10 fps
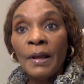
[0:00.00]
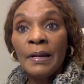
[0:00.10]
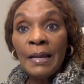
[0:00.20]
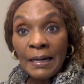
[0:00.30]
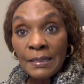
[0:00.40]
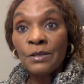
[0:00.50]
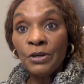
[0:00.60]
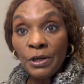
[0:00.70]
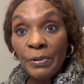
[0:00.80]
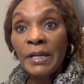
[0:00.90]
that
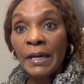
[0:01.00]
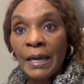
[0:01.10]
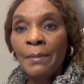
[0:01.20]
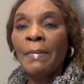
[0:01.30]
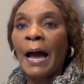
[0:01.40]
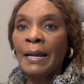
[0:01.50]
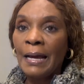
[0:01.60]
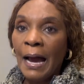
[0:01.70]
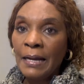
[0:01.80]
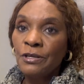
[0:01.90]
Sunday when they came, I'd
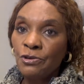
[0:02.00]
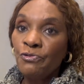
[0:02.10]
had